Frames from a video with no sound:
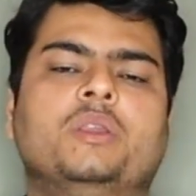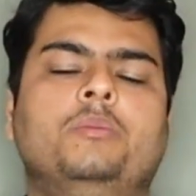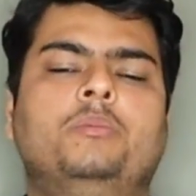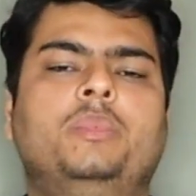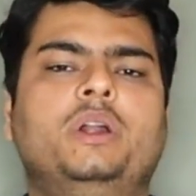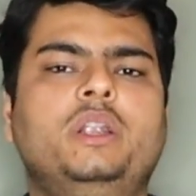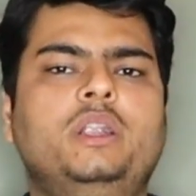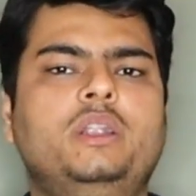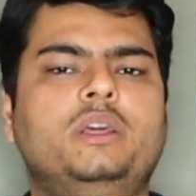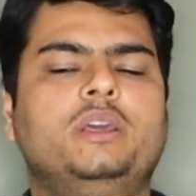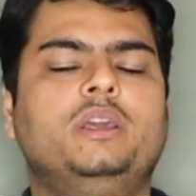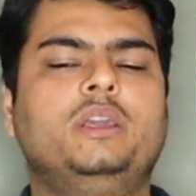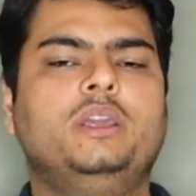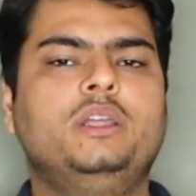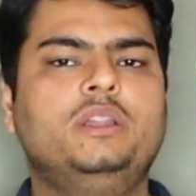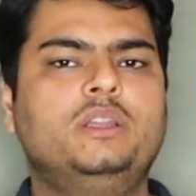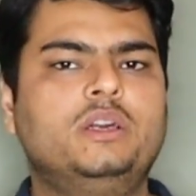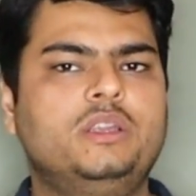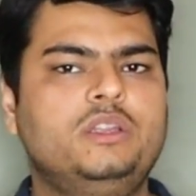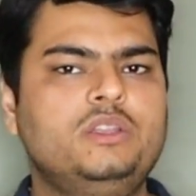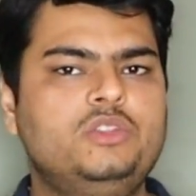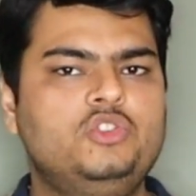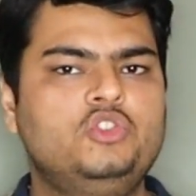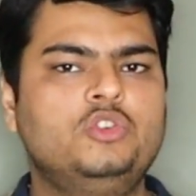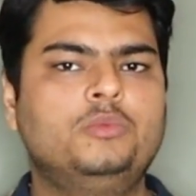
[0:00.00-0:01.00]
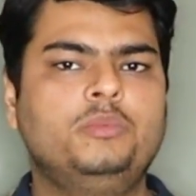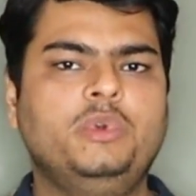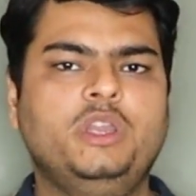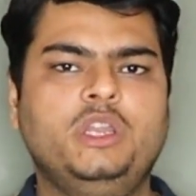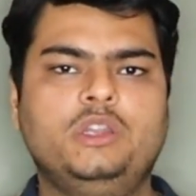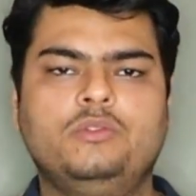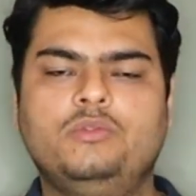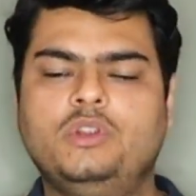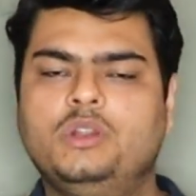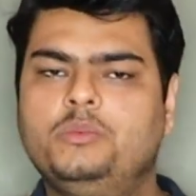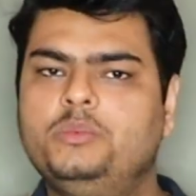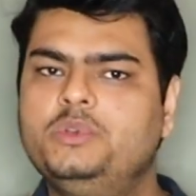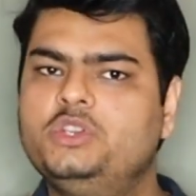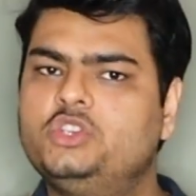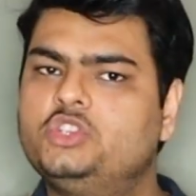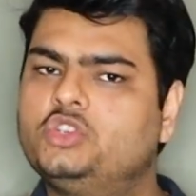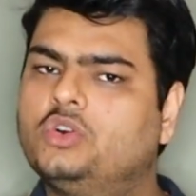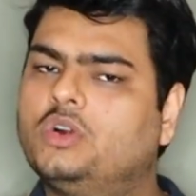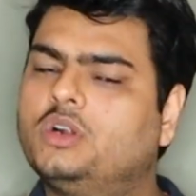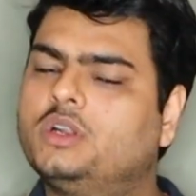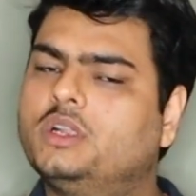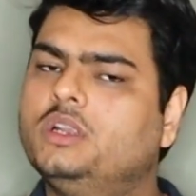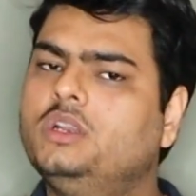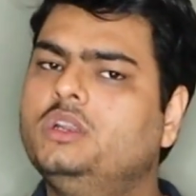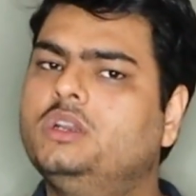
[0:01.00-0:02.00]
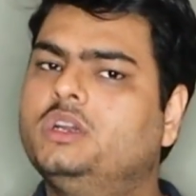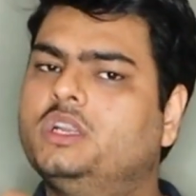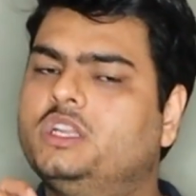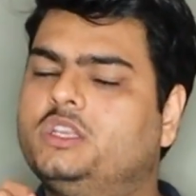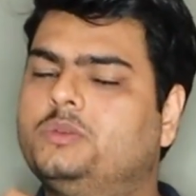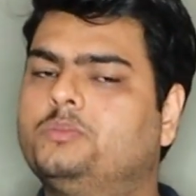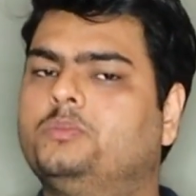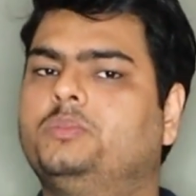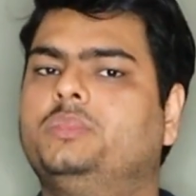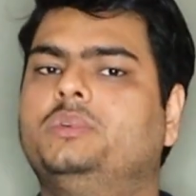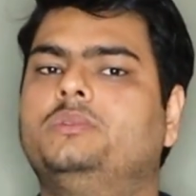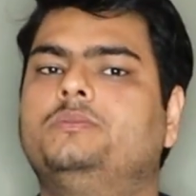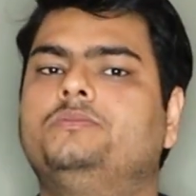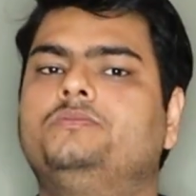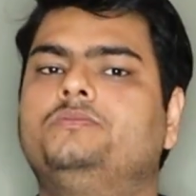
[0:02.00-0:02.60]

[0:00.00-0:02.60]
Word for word: But in the resume, it will be short and crisp.